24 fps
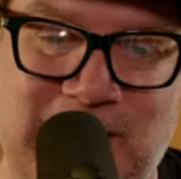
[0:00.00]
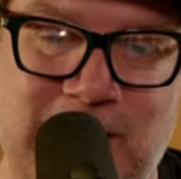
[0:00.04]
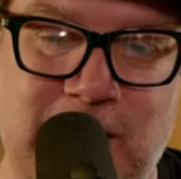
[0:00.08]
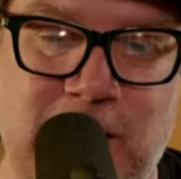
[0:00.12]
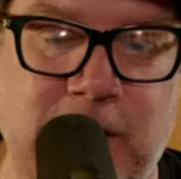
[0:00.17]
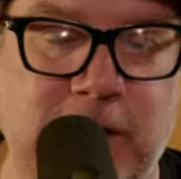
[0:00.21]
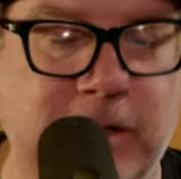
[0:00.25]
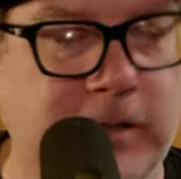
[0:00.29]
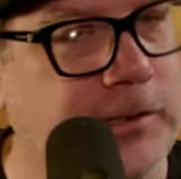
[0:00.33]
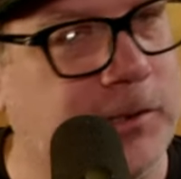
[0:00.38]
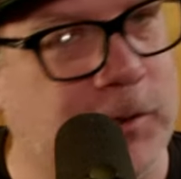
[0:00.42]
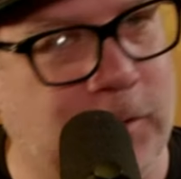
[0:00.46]

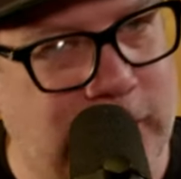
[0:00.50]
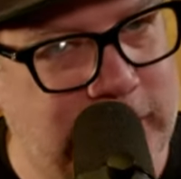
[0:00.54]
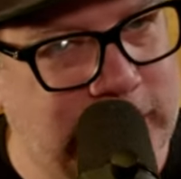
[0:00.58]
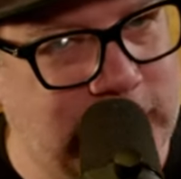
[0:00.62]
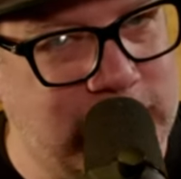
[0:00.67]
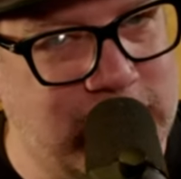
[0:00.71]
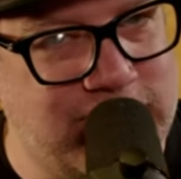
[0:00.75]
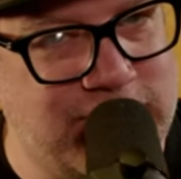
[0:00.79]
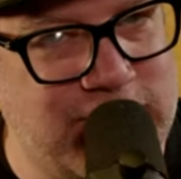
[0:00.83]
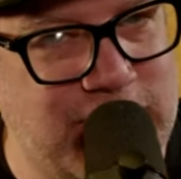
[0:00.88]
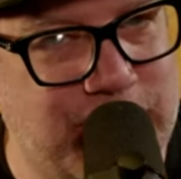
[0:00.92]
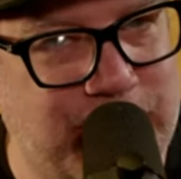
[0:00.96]
You don't want to
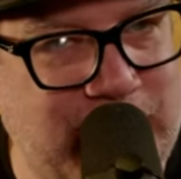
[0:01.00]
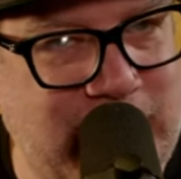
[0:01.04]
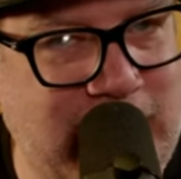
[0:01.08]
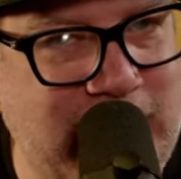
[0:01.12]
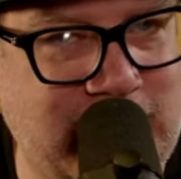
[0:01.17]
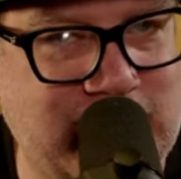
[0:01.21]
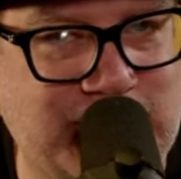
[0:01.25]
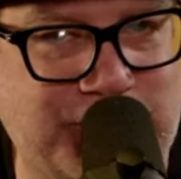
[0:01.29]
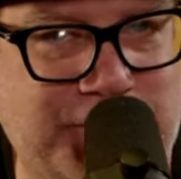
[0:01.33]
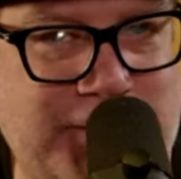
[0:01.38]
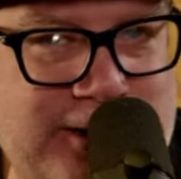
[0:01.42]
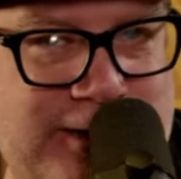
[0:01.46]
live in the
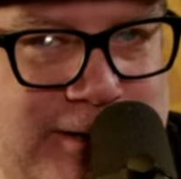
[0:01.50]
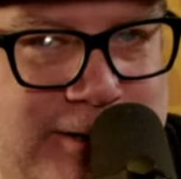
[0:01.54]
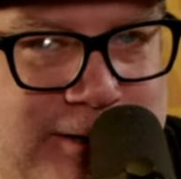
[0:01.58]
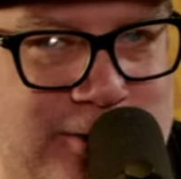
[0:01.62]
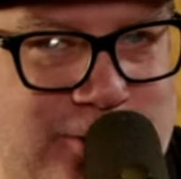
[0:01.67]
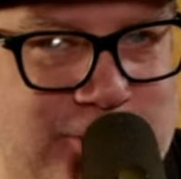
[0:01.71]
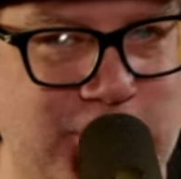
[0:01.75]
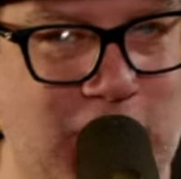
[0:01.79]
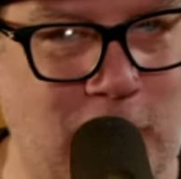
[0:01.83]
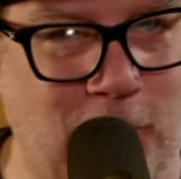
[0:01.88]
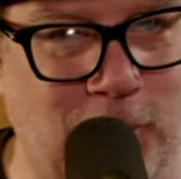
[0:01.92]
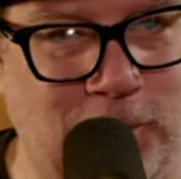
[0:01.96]
past, but here
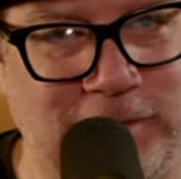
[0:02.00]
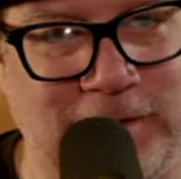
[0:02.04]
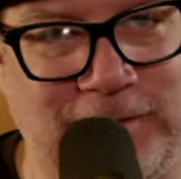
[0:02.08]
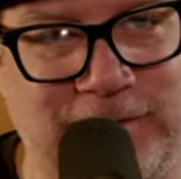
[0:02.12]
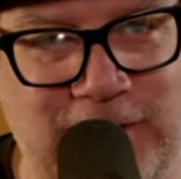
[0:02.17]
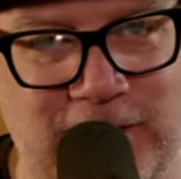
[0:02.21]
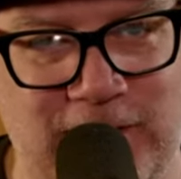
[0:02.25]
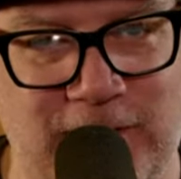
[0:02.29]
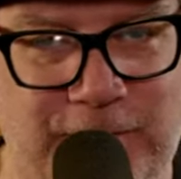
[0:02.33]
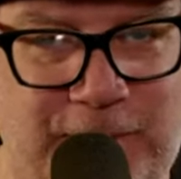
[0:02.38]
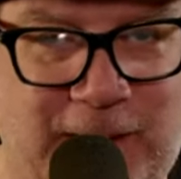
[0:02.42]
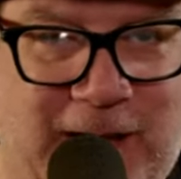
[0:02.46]
you go,
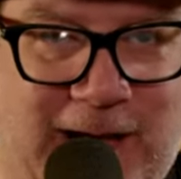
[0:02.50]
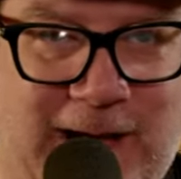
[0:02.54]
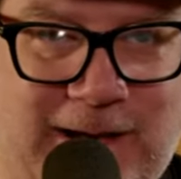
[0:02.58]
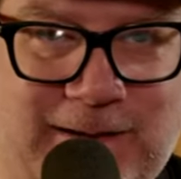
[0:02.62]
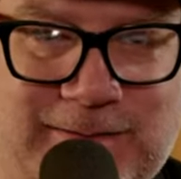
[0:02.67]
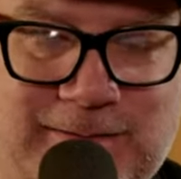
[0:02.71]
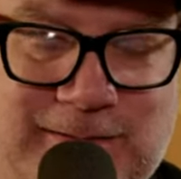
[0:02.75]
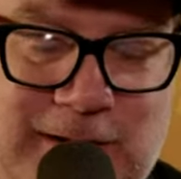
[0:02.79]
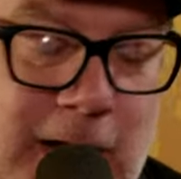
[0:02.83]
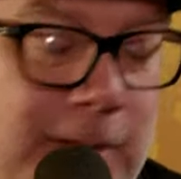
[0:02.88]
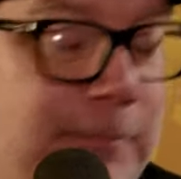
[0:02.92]
living in the past. I'm